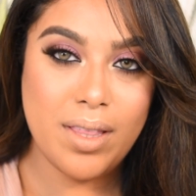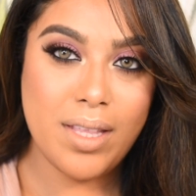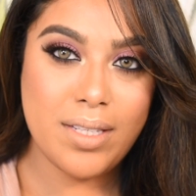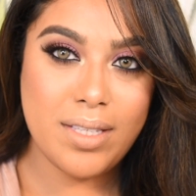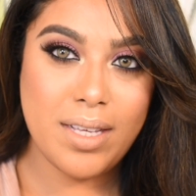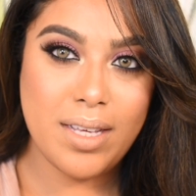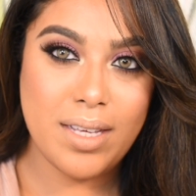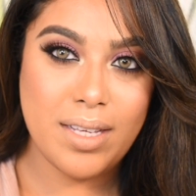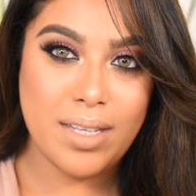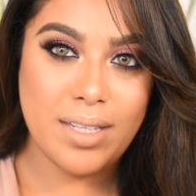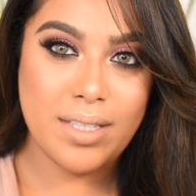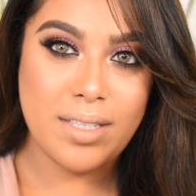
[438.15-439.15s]
This
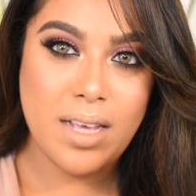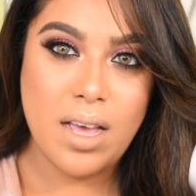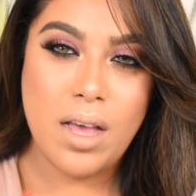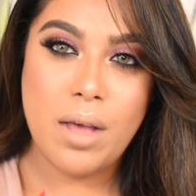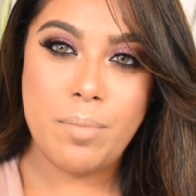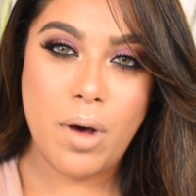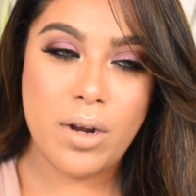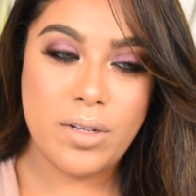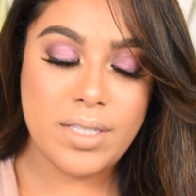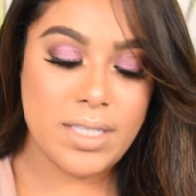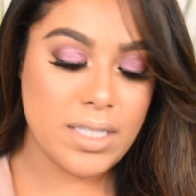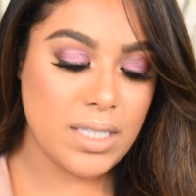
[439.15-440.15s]
is
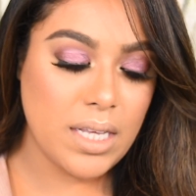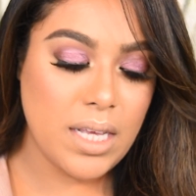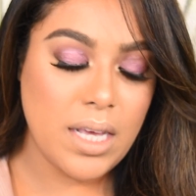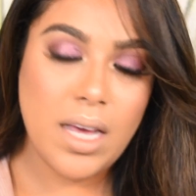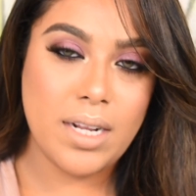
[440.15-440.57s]
Model C,